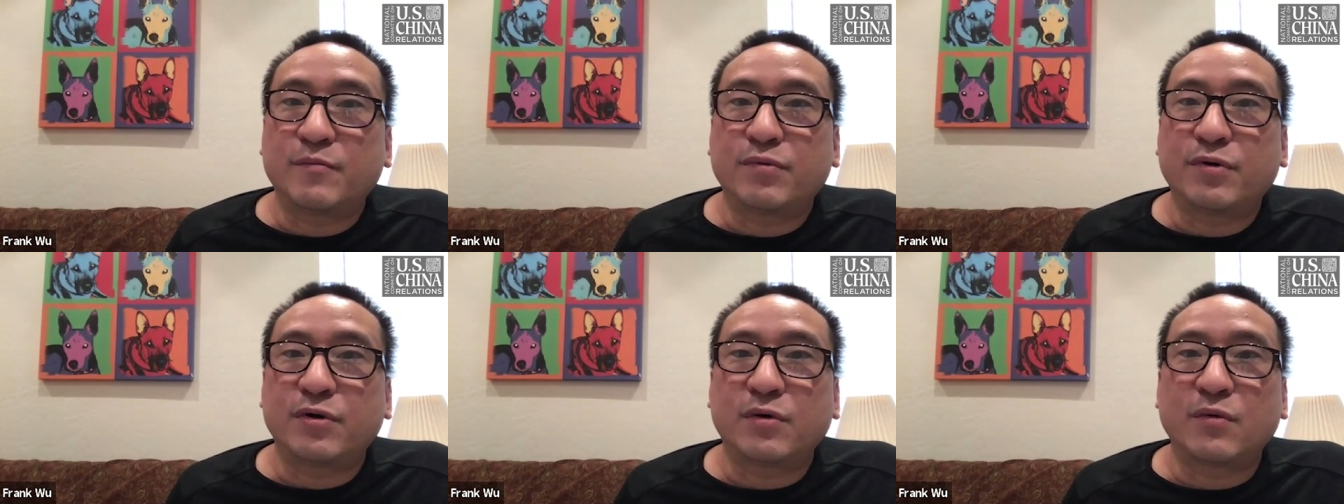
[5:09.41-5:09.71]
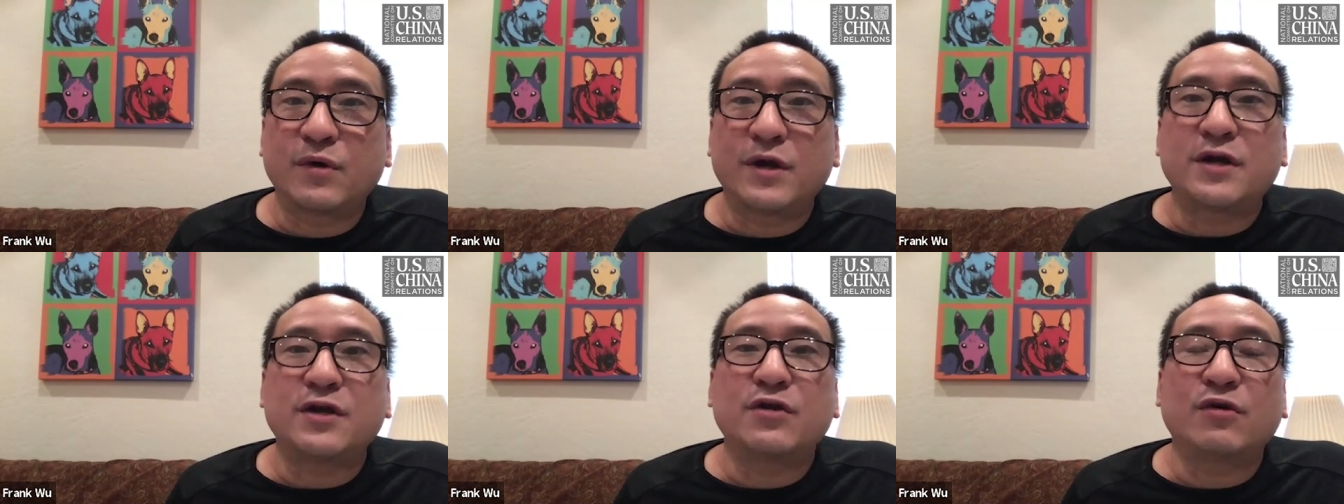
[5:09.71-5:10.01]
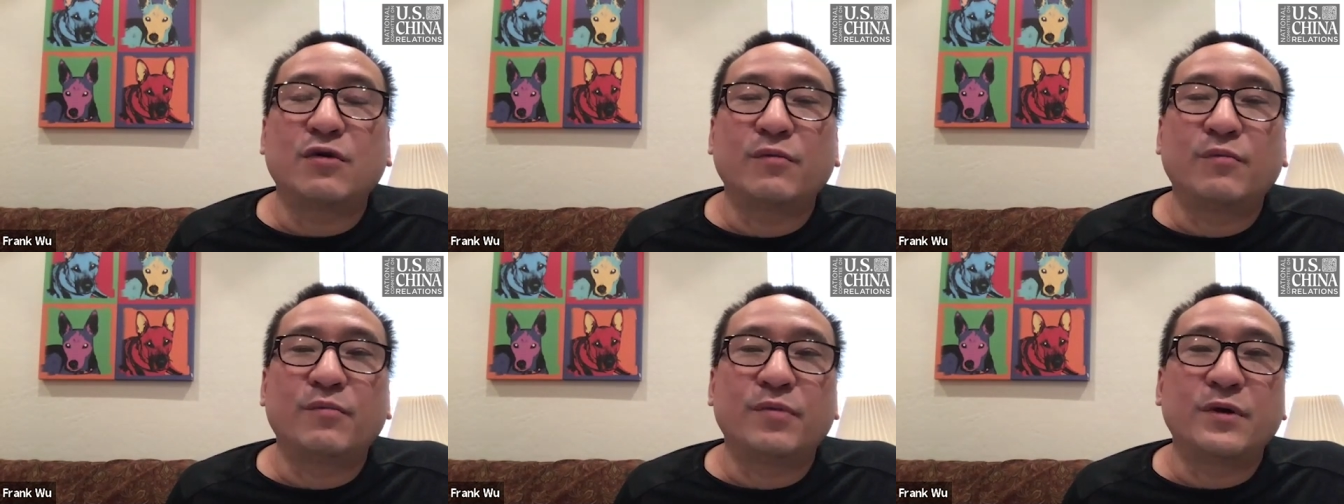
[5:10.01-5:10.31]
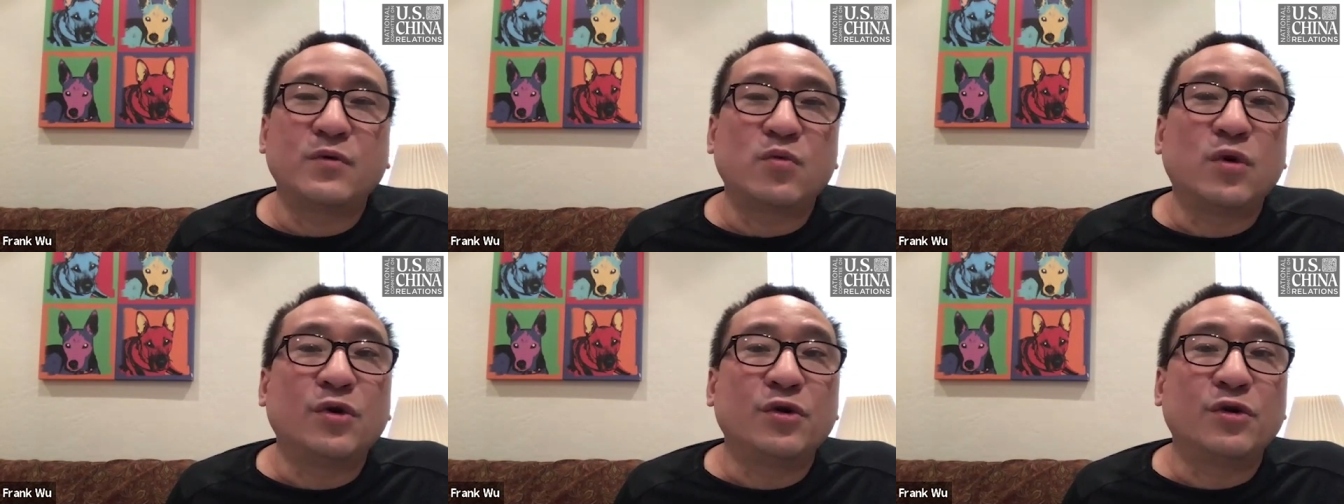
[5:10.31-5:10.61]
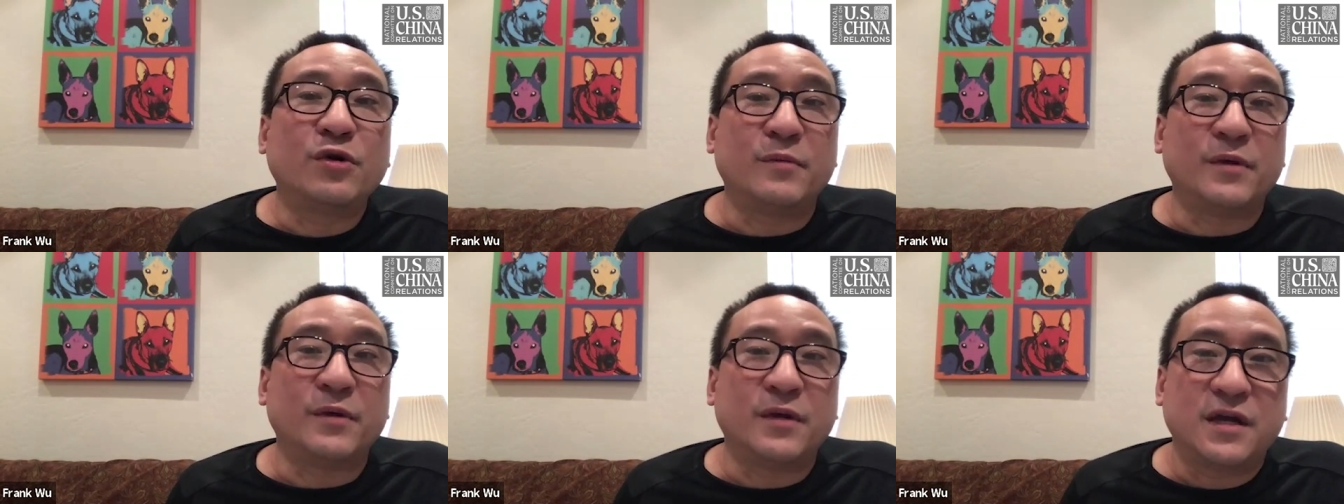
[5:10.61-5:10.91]
perennial
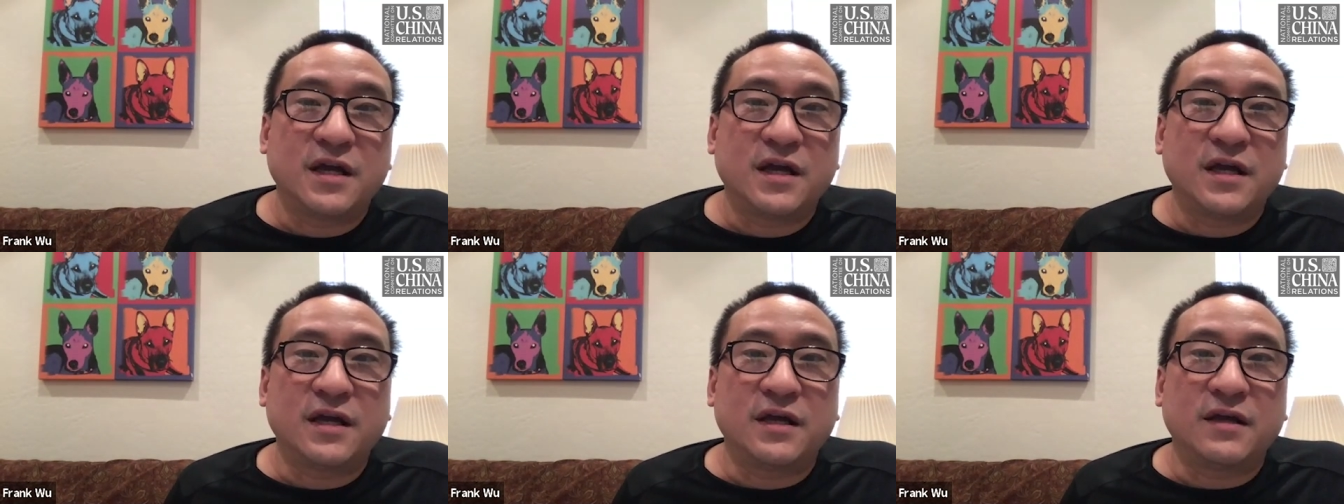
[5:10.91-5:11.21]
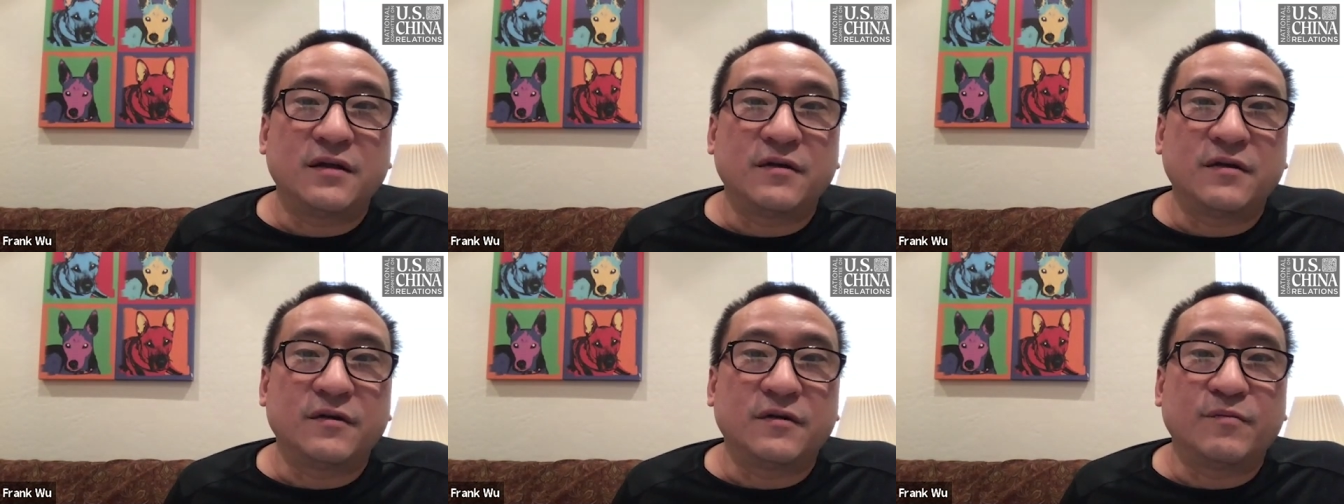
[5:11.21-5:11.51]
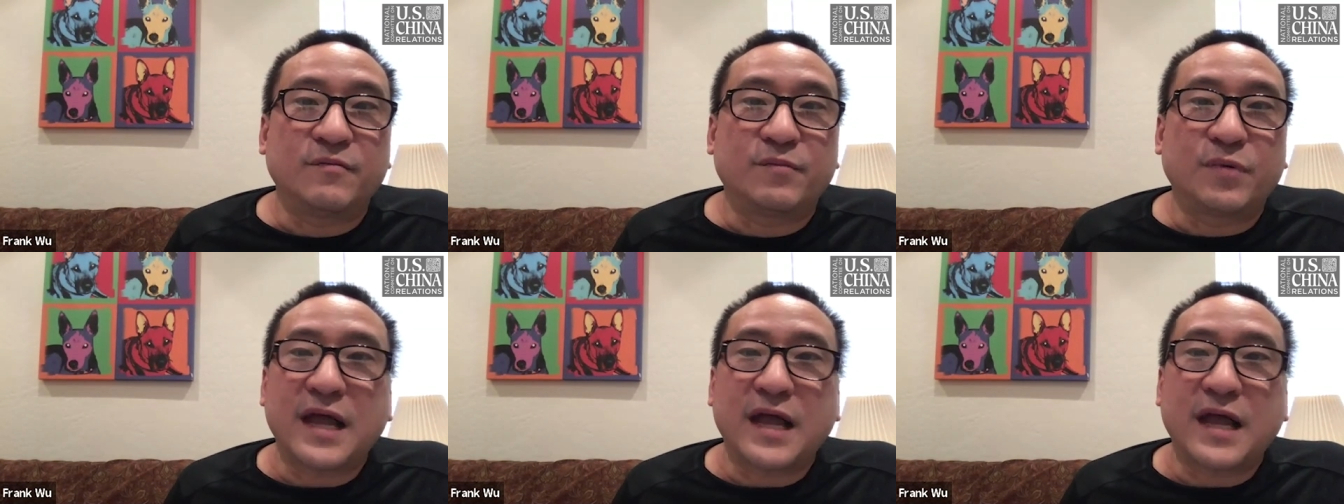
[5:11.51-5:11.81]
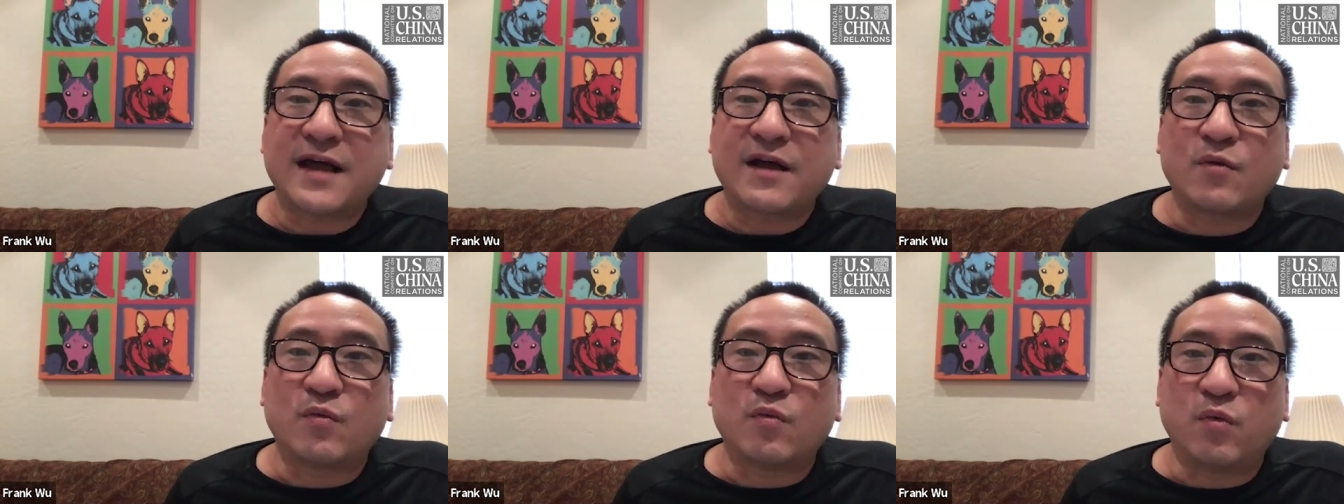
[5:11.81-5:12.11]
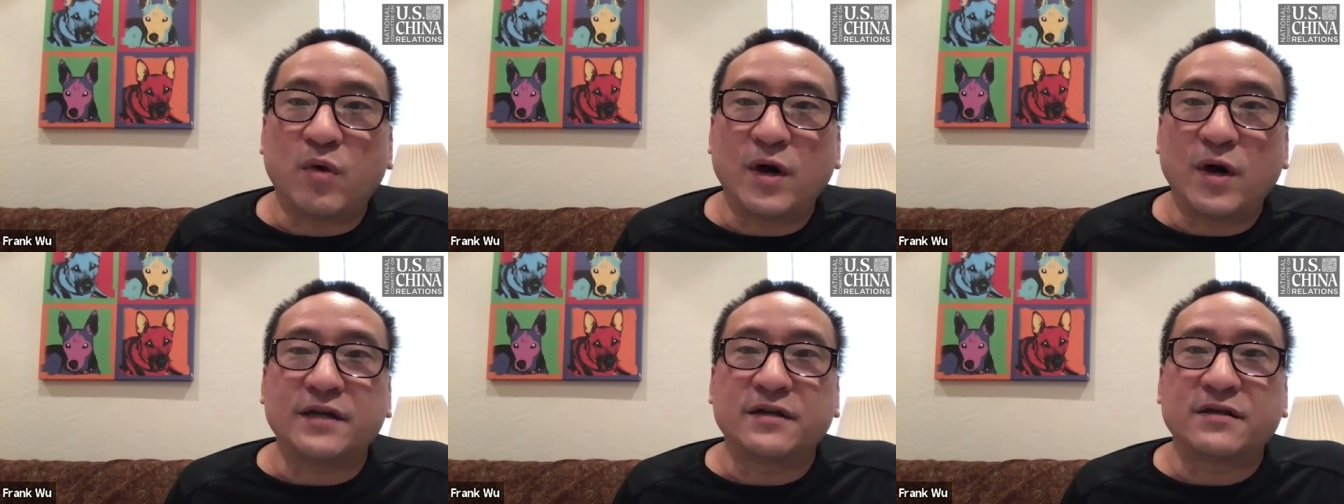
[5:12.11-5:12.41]
bewilderment in black
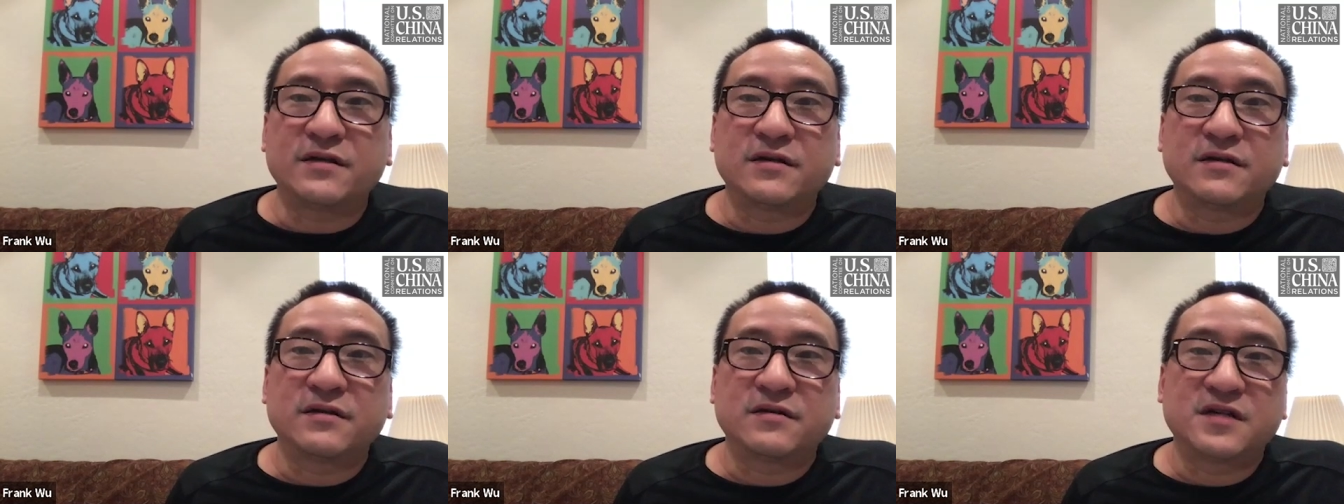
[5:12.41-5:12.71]
white